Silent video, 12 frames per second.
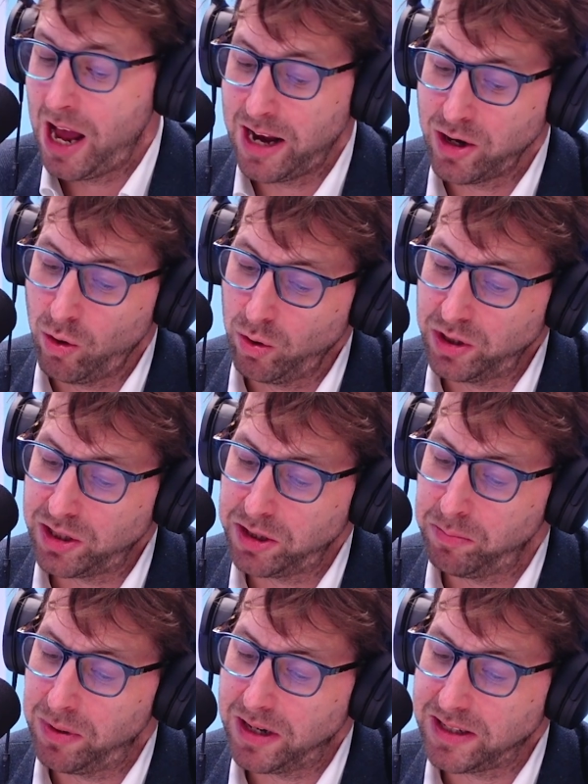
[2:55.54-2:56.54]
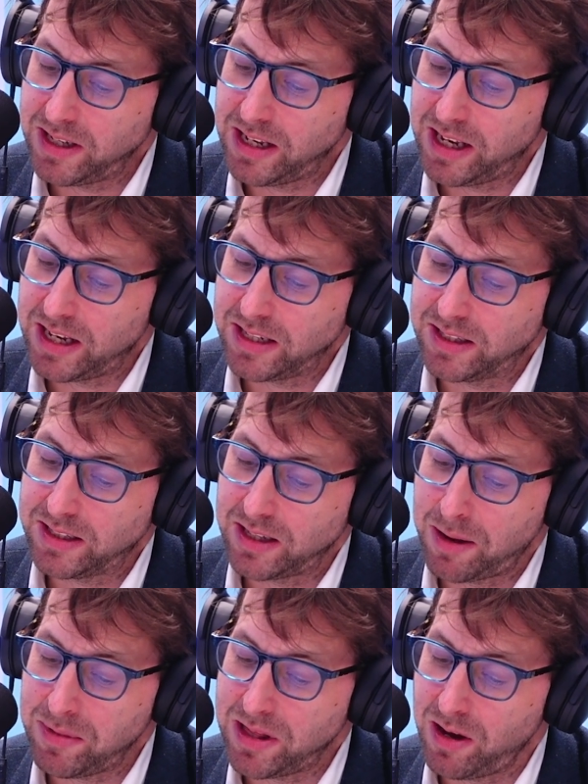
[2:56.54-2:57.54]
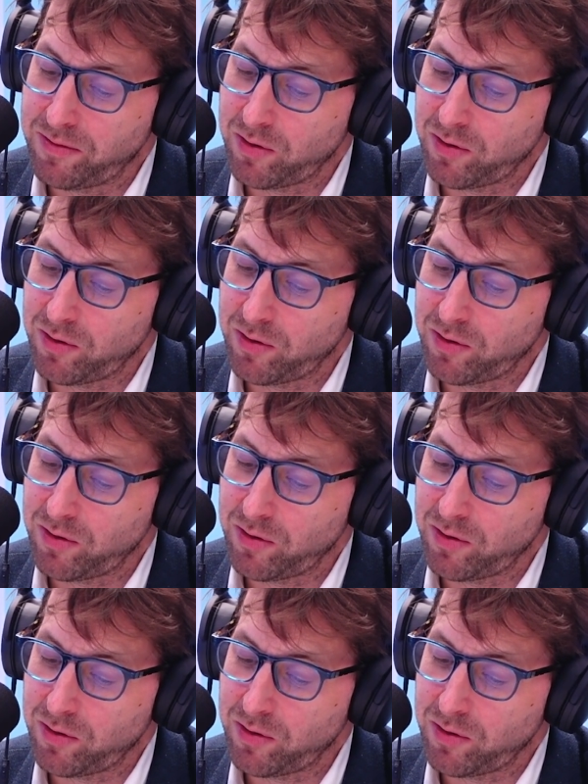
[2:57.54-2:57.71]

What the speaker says: And your disability is, a variety